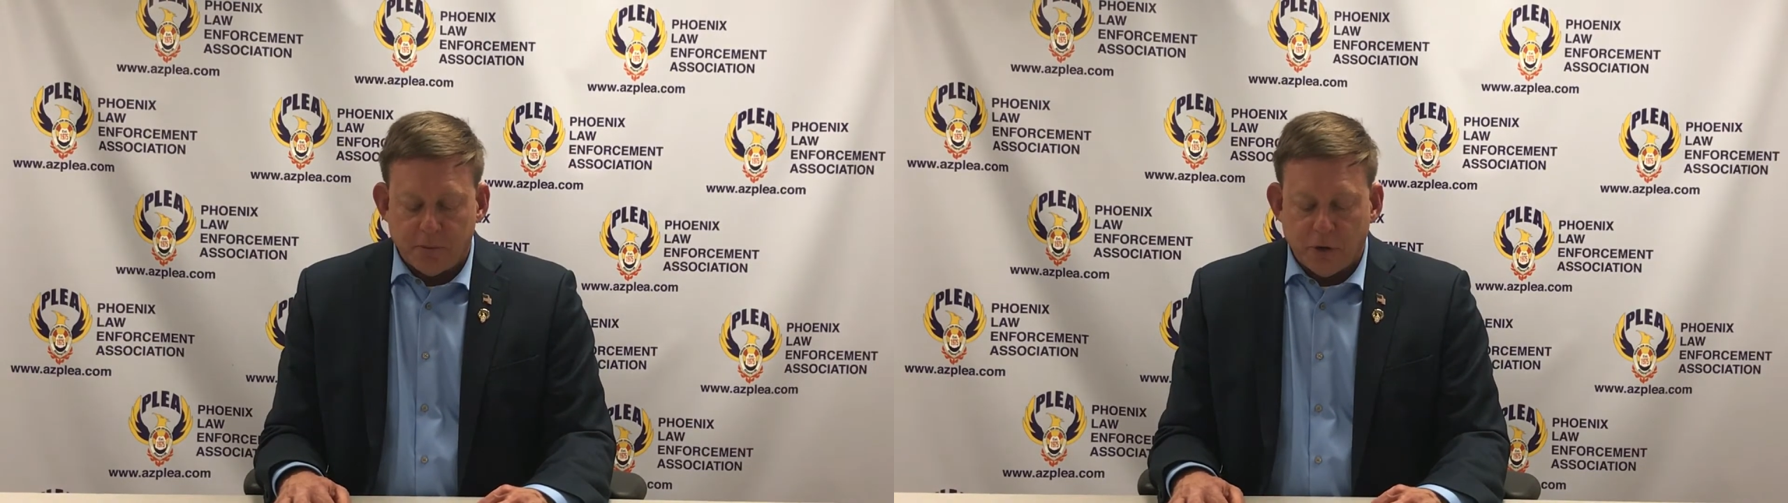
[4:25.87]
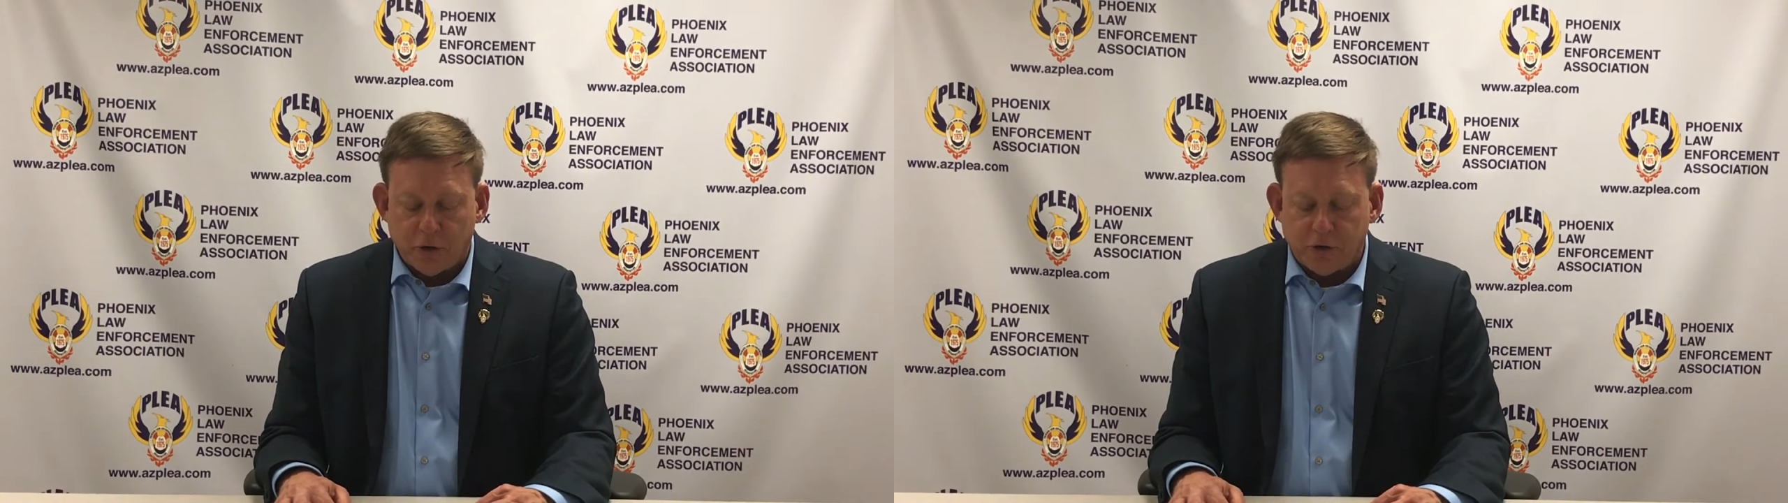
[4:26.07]

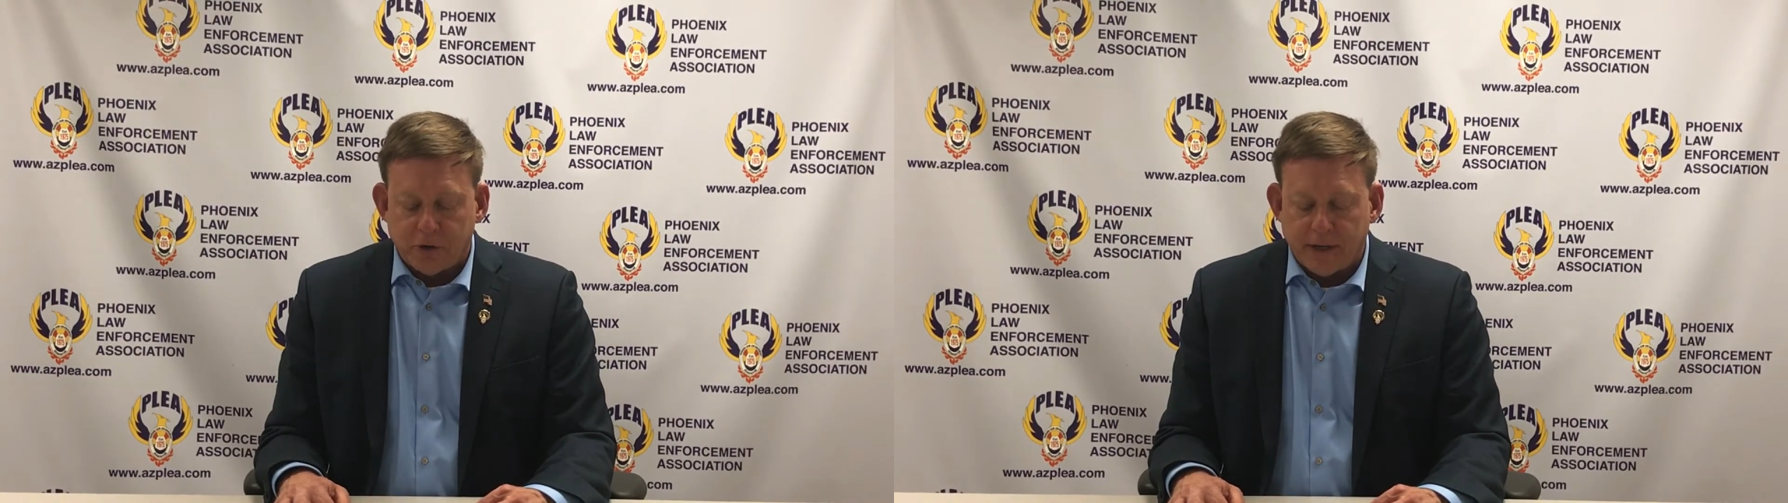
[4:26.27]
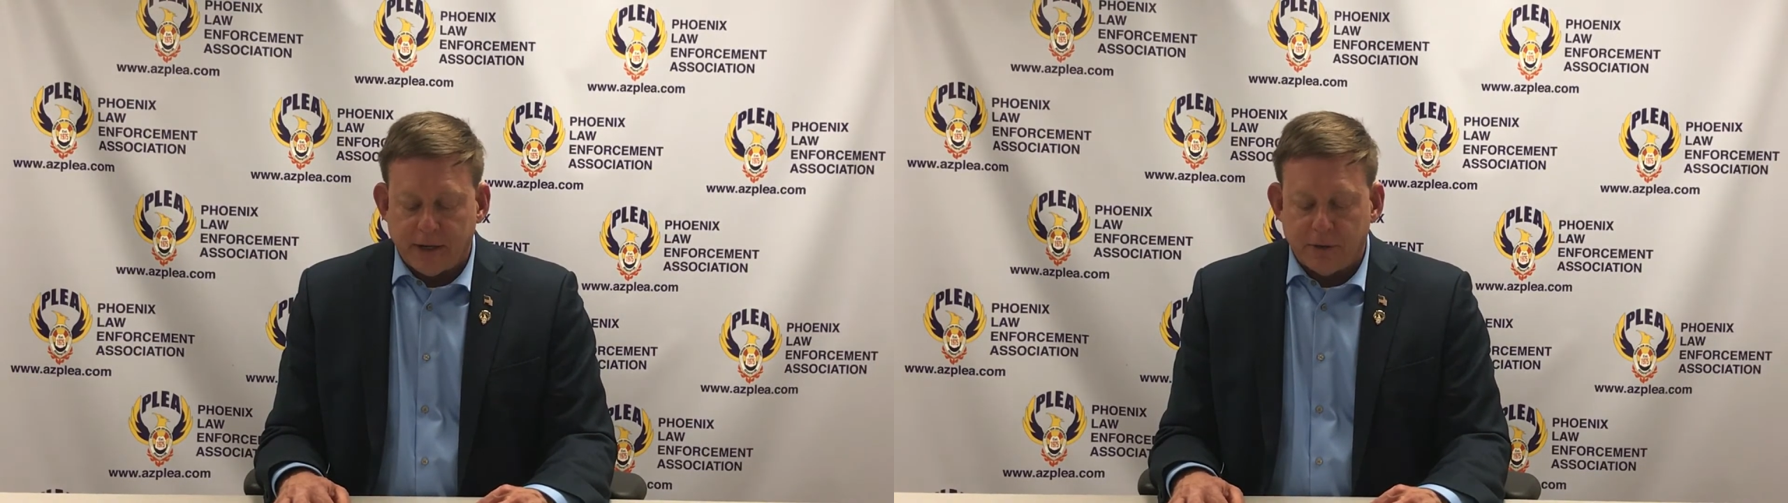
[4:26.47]

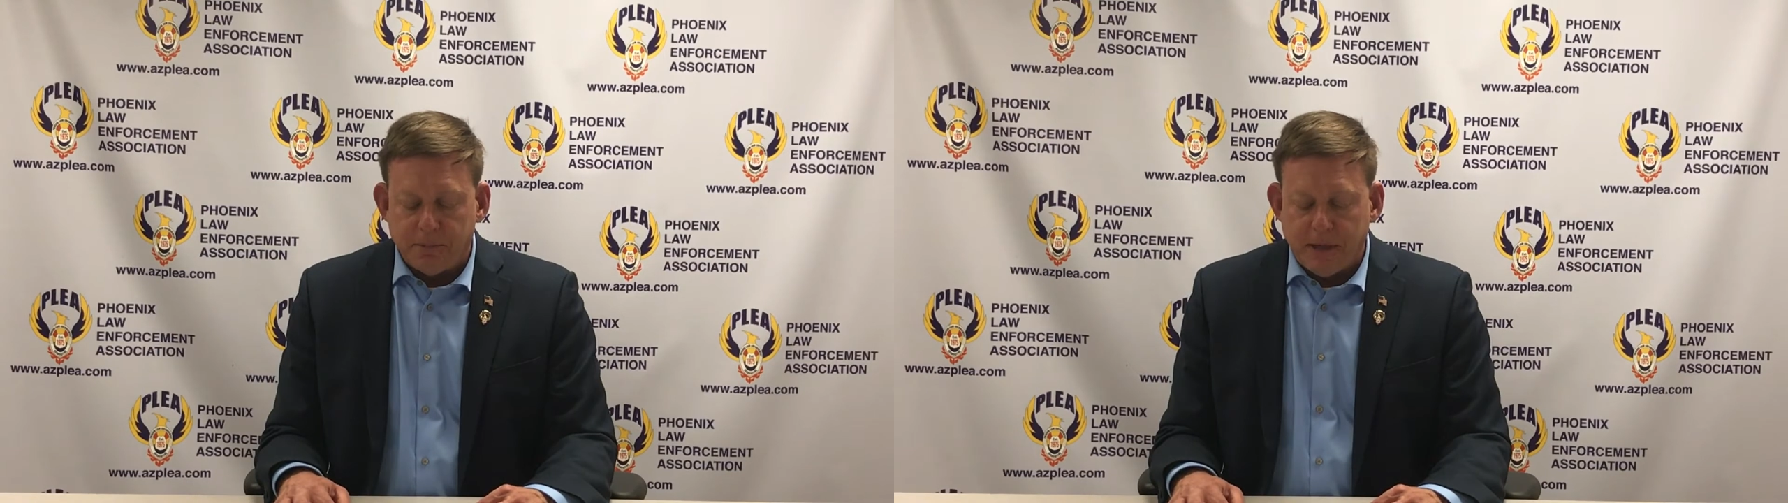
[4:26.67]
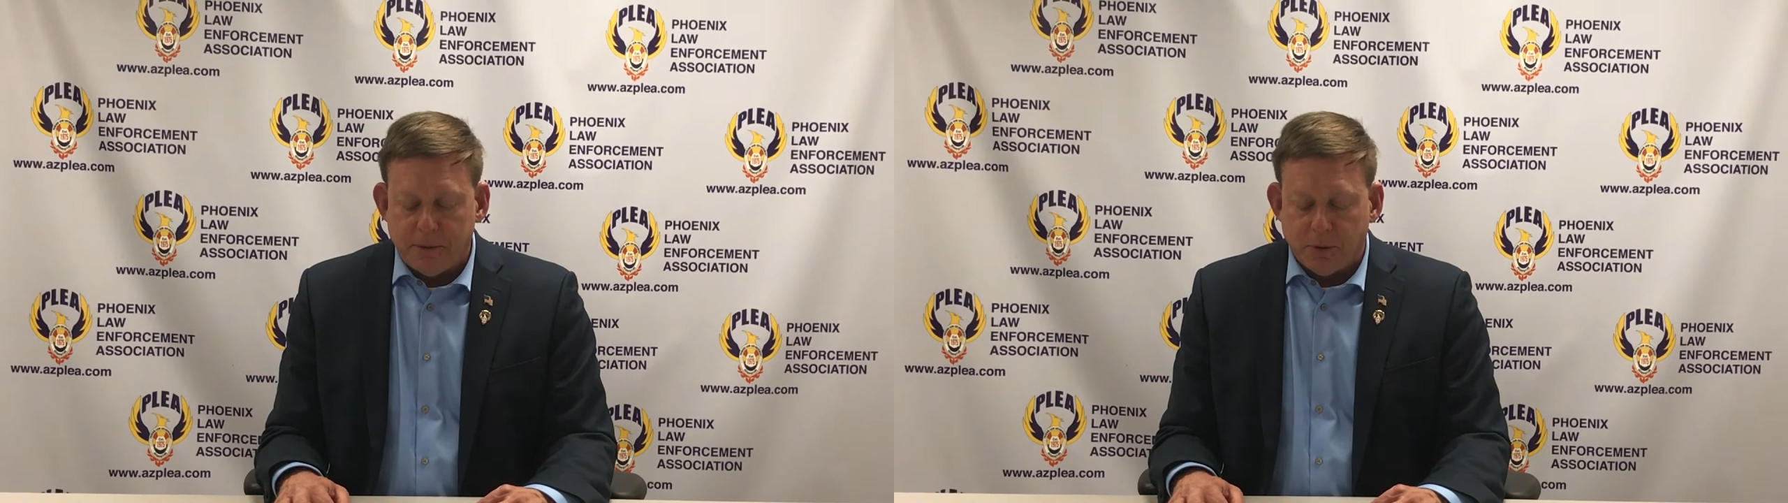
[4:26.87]
emotional, angry
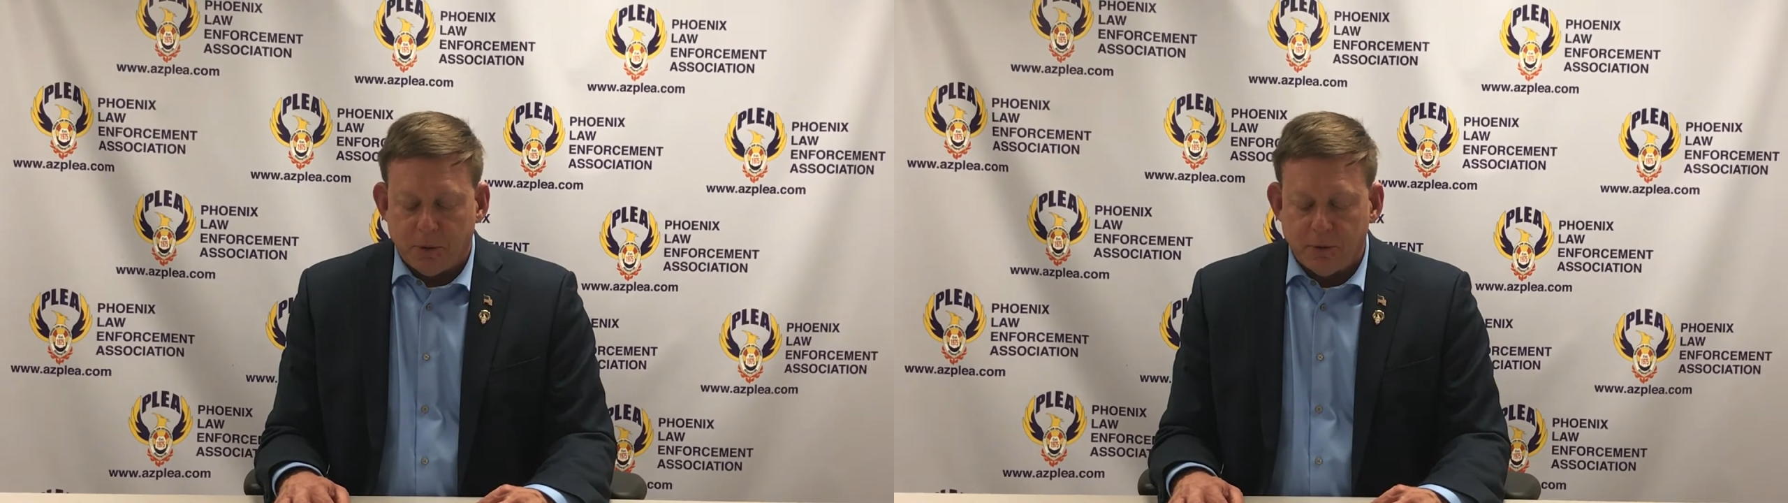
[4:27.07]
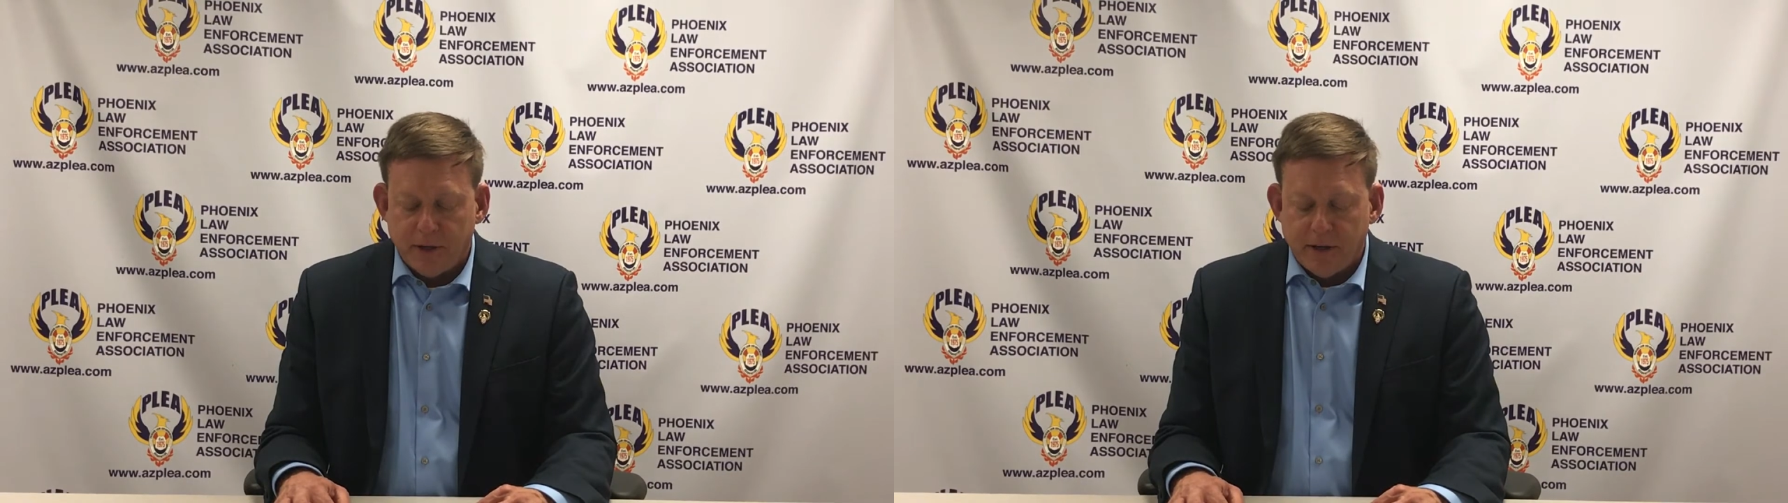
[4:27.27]

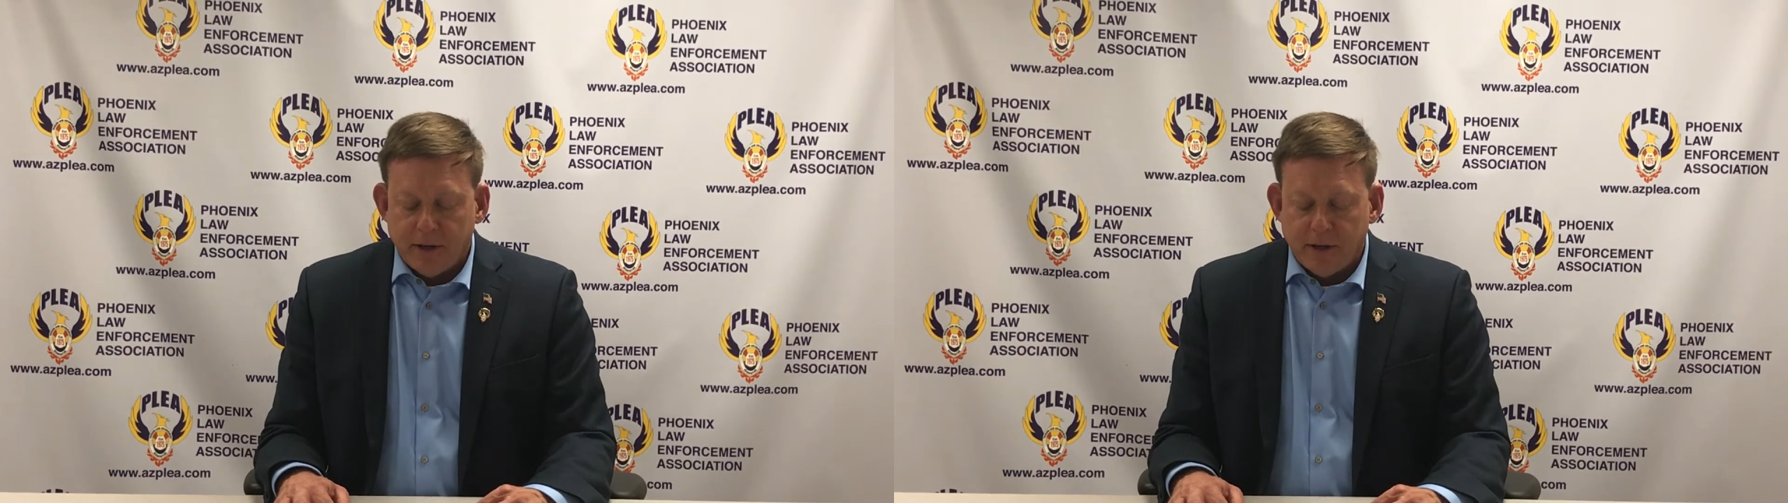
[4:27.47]
people